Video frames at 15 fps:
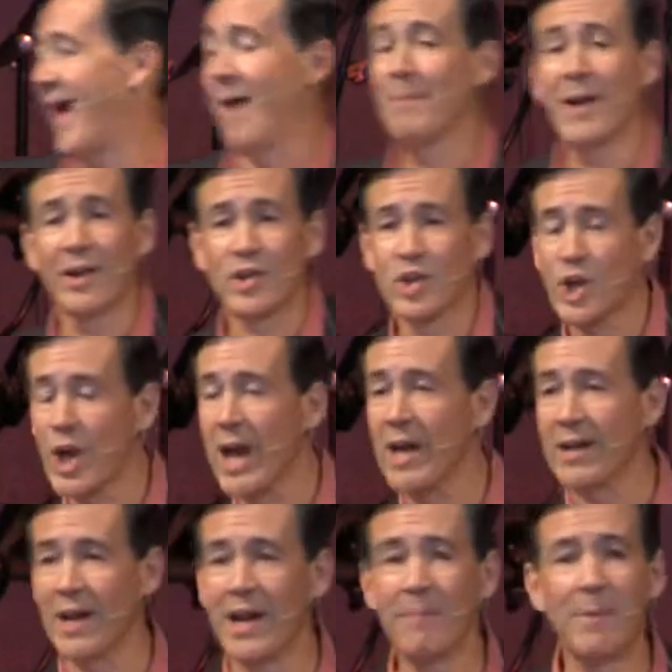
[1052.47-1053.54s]
I'm not
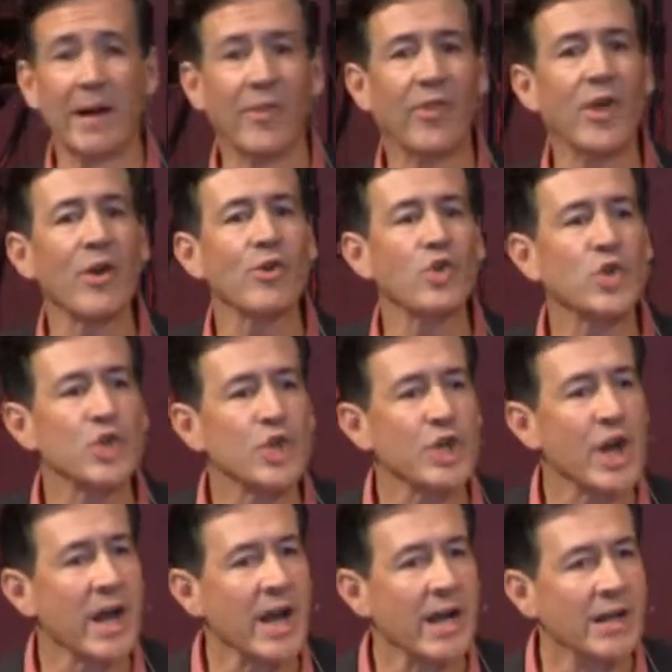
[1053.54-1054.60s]
chained to anybody, they're
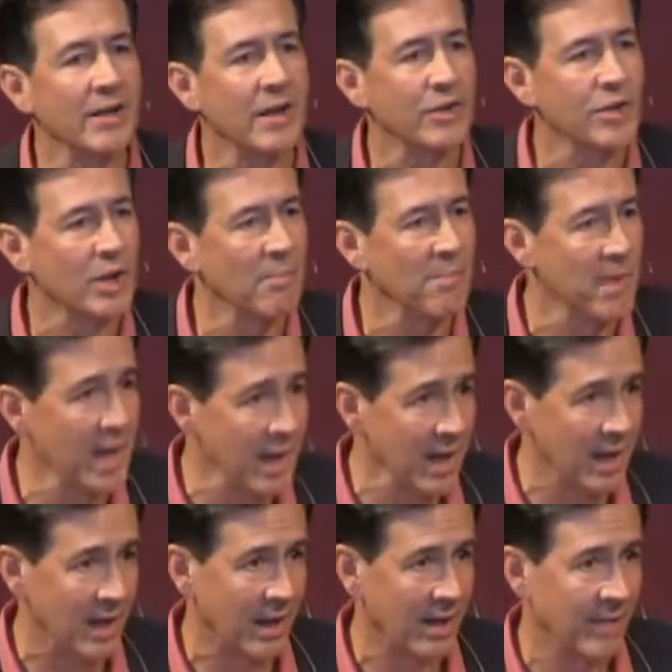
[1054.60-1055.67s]
chained to
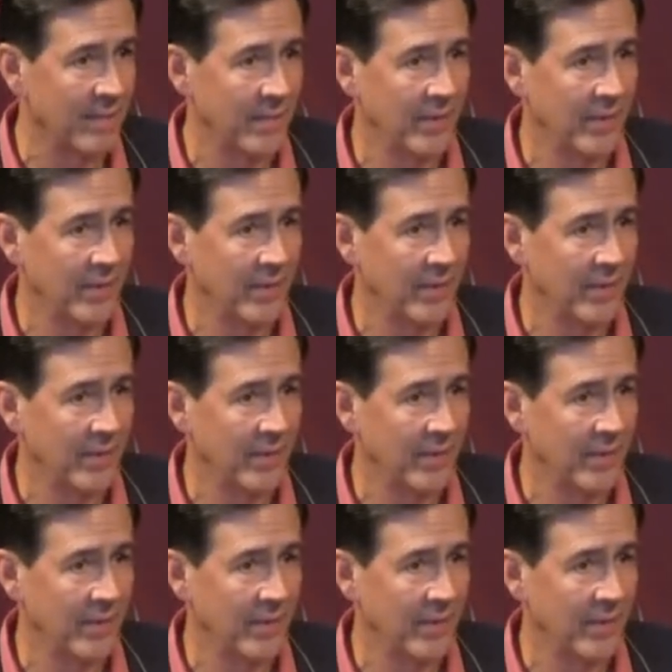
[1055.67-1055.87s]
me.